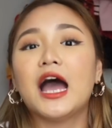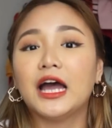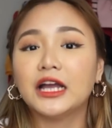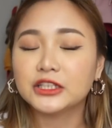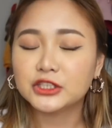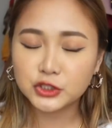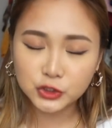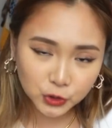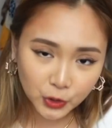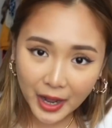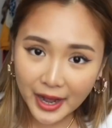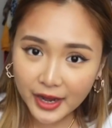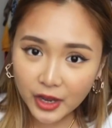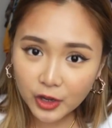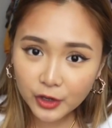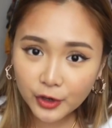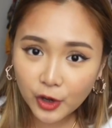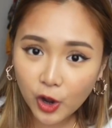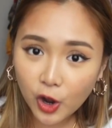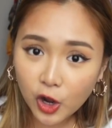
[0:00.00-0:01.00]
a
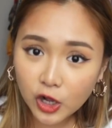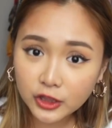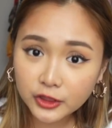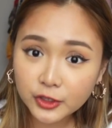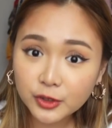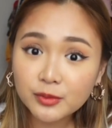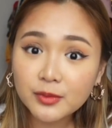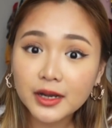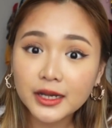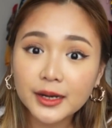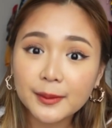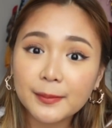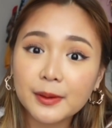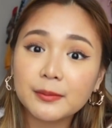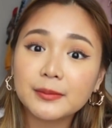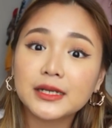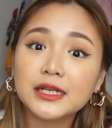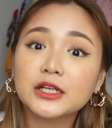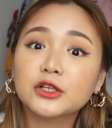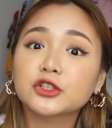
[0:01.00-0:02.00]
try-on haul ng mga
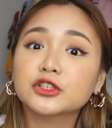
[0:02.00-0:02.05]
napamili